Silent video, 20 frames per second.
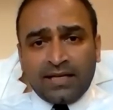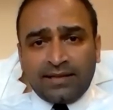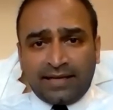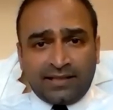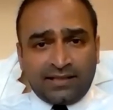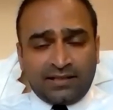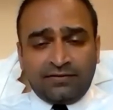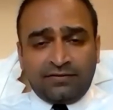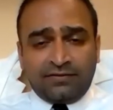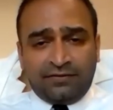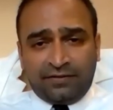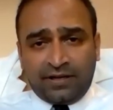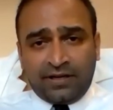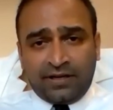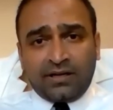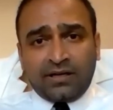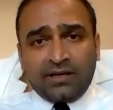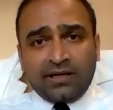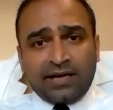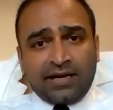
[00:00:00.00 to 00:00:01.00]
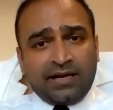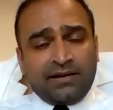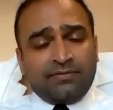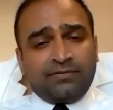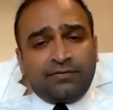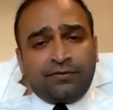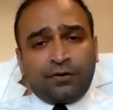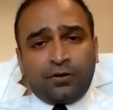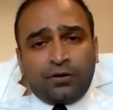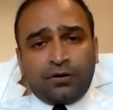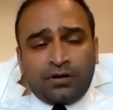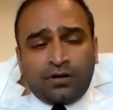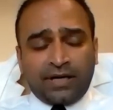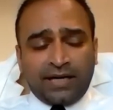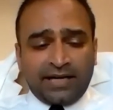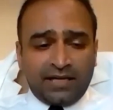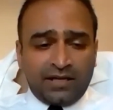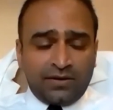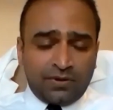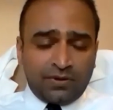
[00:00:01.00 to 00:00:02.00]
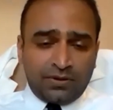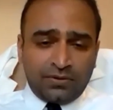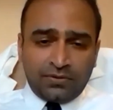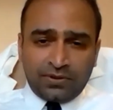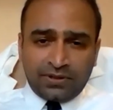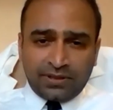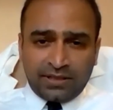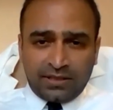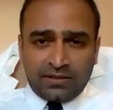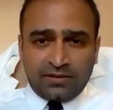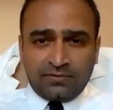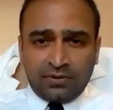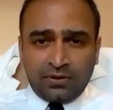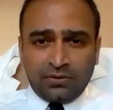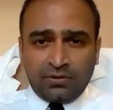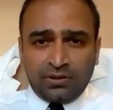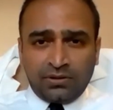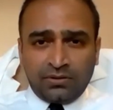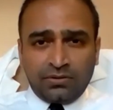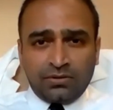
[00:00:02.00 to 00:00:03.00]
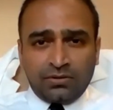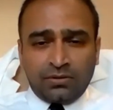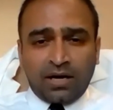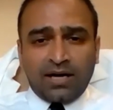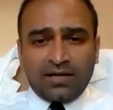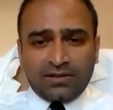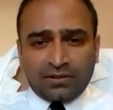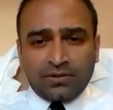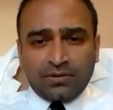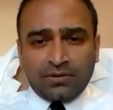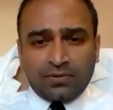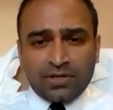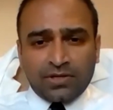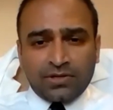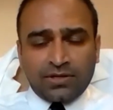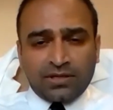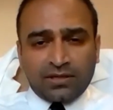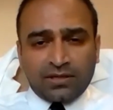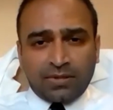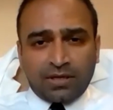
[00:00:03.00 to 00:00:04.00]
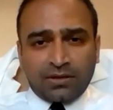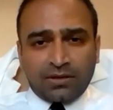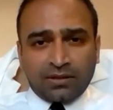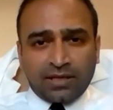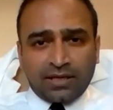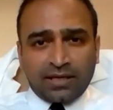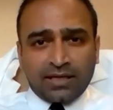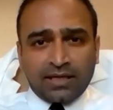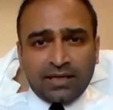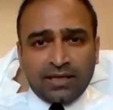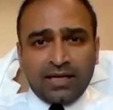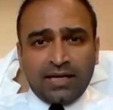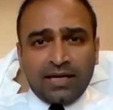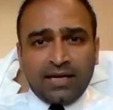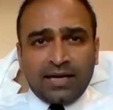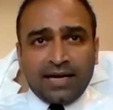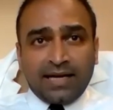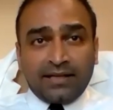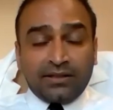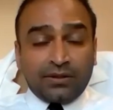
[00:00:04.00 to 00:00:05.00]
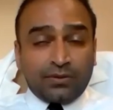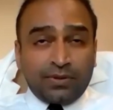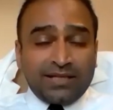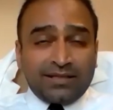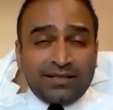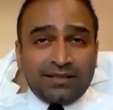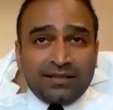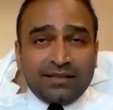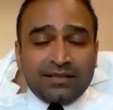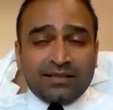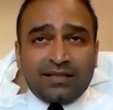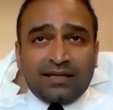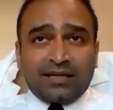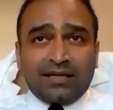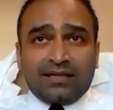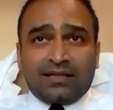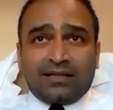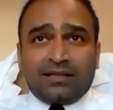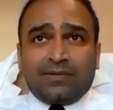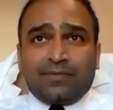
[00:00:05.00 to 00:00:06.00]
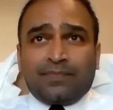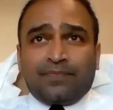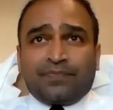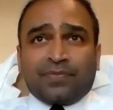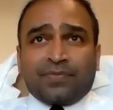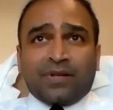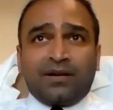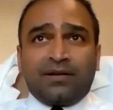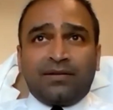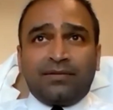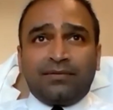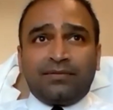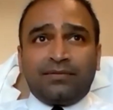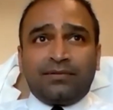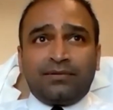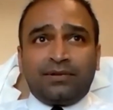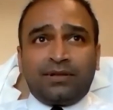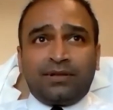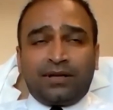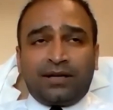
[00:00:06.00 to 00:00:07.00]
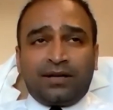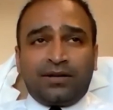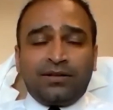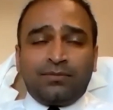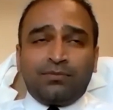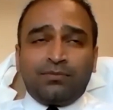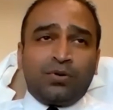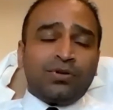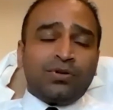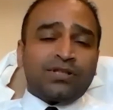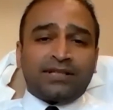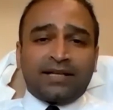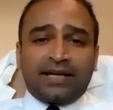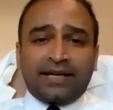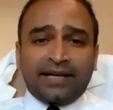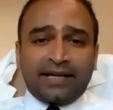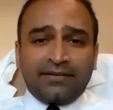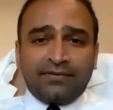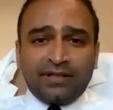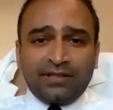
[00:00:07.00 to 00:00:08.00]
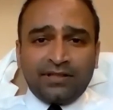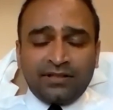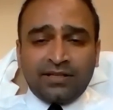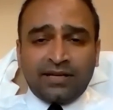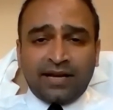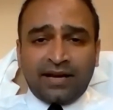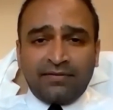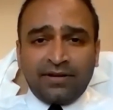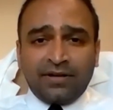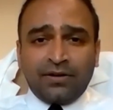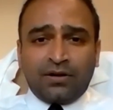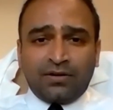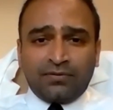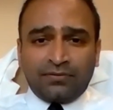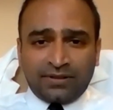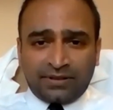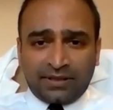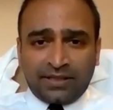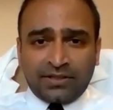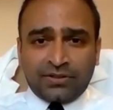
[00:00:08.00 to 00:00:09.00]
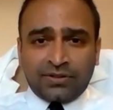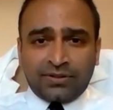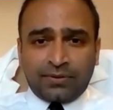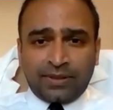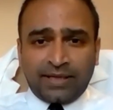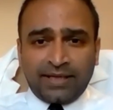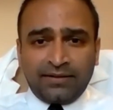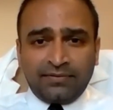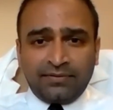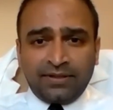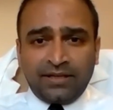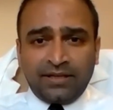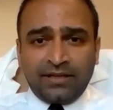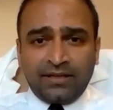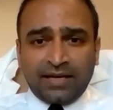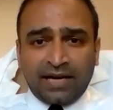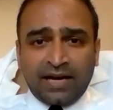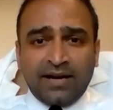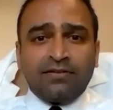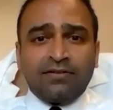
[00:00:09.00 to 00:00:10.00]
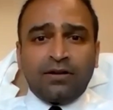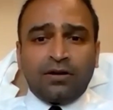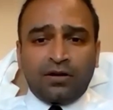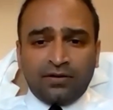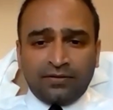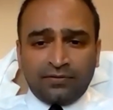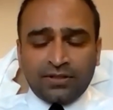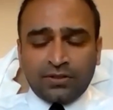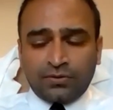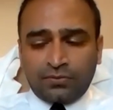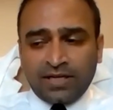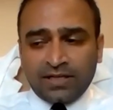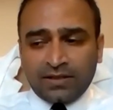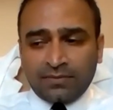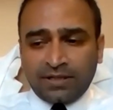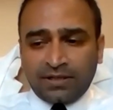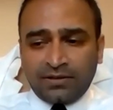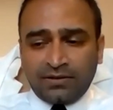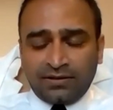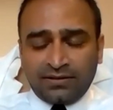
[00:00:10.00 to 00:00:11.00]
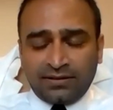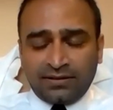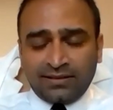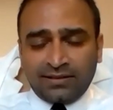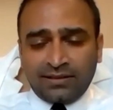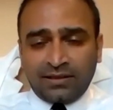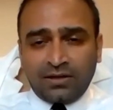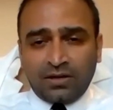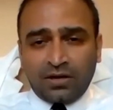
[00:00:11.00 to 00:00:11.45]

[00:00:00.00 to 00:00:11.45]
that's a fair game for anyone who's interviewing you to ask you questions about that. And the reason is that on the both sides, we're just having conversation, right? We have a lot of stress because